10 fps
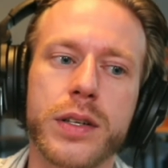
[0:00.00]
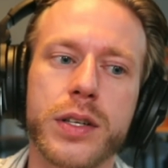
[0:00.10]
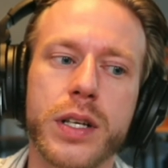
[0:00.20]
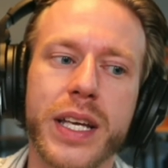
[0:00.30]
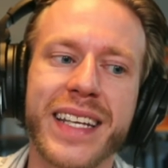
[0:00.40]

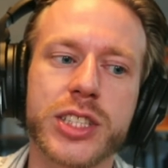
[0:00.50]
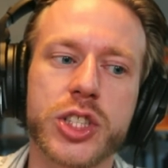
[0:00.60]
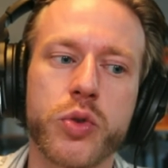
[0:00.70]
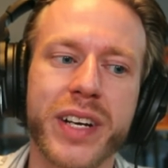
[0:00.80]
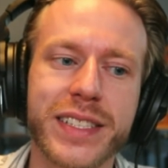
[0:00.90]

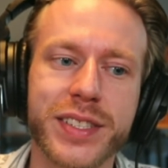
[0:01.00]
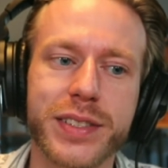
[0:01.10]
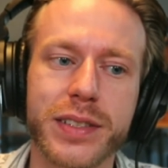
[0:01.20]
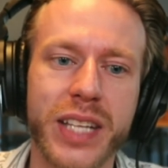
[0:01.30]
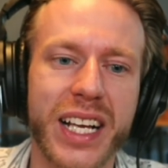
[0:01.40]

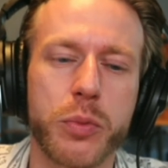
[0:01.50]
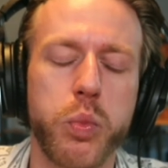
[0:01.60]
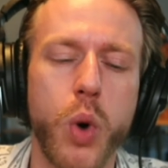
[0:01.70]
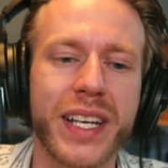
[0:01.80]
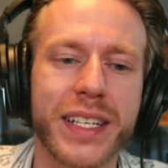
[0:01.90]
increased, like
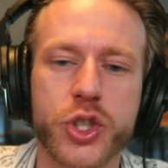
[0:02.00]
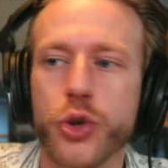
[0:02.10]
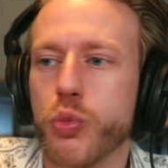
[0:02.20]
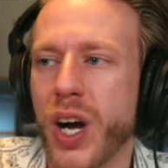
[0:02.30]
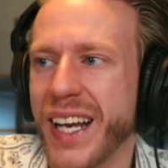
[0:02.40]
to
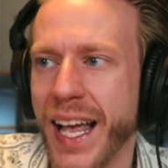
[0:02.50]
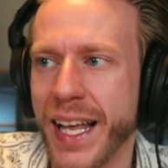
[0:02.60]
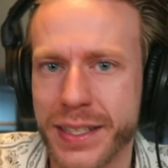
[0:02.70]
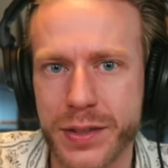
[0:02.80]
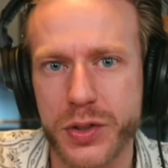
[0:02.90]
what
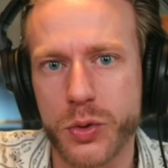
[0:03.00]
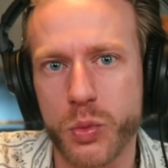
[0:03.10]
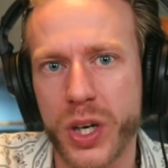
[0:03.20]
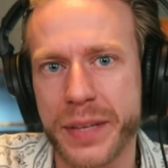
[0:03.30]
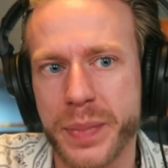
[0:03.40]
end
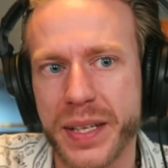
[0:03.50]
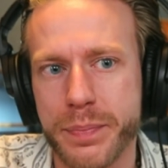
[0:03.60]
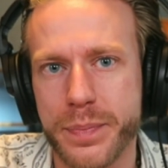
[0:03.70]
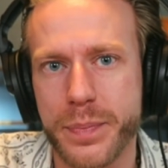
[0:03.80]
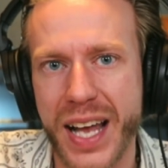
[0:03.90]
would it be
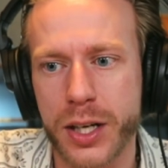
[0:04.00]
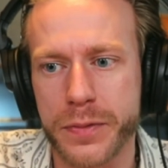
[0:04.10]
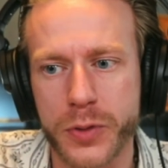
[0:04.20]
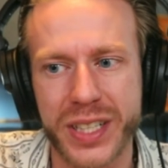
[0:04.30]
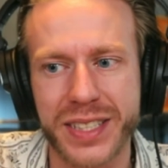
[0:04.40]
better
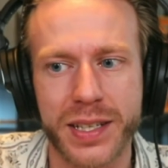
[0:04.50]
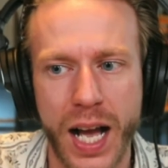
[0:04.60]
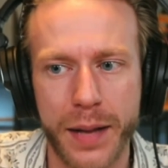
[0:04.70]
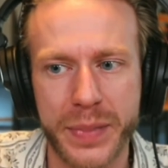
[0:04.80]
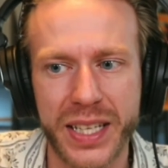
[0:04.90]
for it to
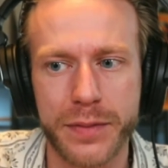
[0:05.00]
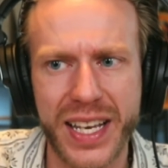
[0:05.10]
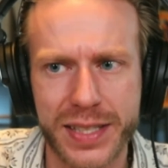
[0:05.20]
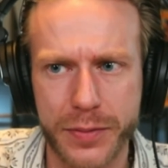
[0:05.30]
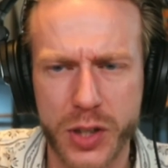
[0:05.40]
not be
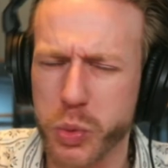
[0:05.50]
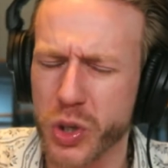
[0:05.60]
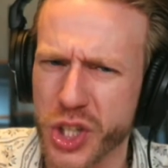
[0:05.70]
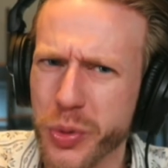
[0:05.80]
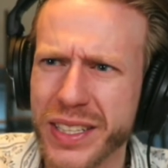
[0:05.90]
invasive? Because we're
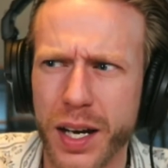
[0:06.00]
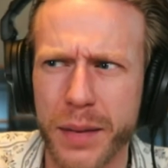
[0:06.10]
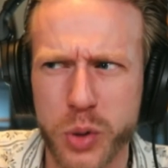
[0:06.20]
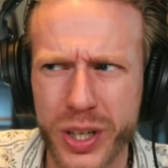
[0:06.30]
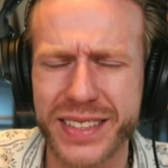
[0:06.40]
doing a
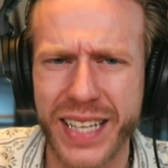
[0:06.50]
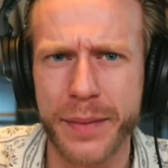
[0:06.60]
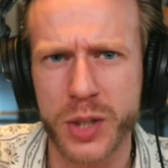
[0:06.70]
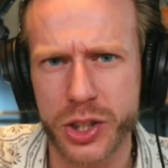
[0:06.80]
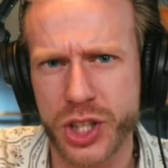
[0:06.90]
pretty
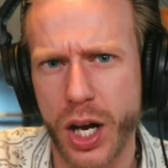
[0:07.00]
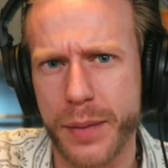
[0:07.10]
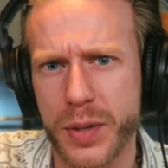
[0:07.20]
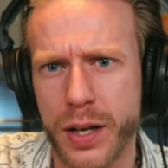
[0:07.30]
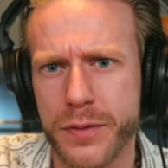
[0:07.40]
damn good
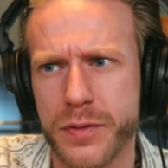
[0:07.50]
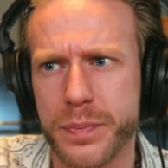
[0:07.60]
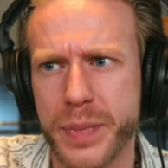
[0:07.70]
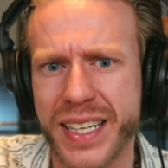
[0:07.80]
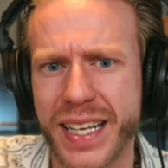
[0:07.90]
job of
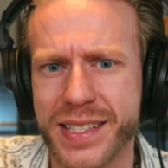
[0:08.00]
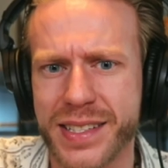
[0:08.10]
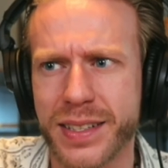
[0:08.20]
being as